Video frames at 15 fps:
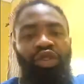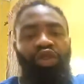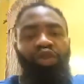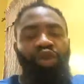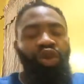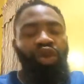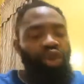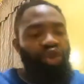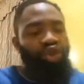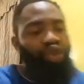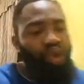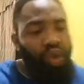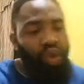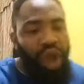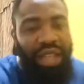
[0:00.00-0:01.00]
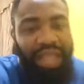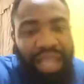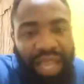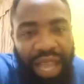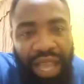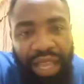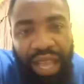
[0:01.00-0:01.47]
So I
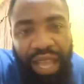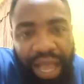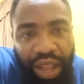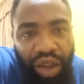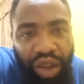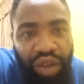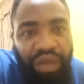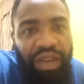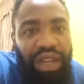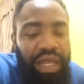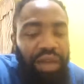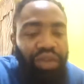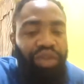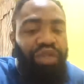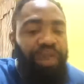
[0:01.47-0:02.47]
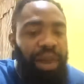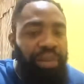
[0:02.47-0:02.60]
think I converted those,